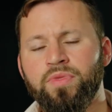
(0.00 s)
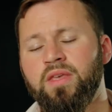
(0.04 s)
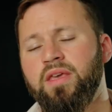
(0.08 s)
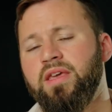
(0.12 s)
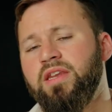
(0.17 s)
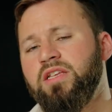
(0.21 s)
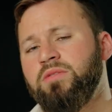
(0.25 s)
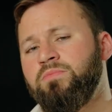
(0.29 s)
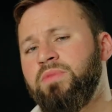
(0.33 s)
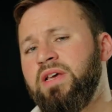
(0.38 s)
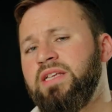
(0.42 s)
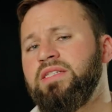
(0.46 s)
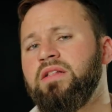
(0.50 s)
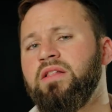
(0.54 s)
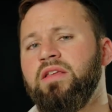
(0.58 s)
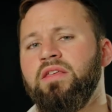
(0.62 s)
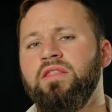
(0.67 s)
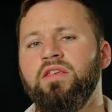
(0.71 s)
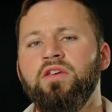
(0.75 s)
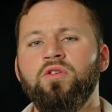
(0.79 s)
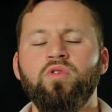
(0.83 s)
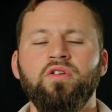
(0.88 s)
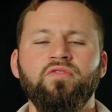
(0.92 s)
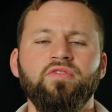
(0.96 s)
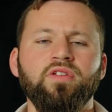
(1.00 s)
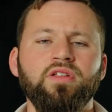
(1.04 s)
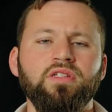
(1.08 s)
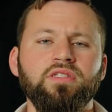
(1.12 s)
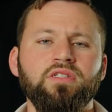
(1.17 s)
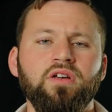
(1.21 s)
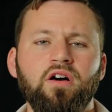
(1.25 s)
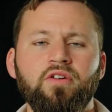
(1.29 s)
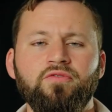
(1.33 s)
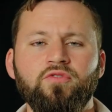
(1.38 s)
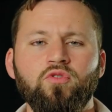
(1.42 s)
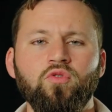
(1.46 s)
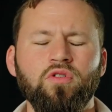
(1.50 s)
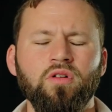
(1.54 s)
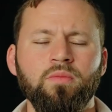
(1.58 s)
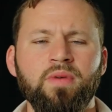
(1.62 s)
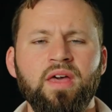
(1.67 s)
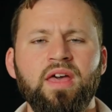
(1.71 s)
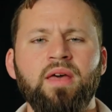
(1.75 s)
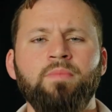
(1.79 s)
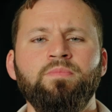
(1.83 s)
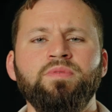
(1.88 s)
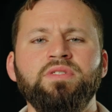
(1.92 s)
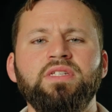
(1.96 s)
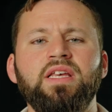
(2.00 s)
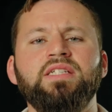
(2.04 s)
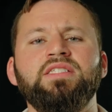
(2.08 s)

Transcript: it is basically the equivalent of Google Maps,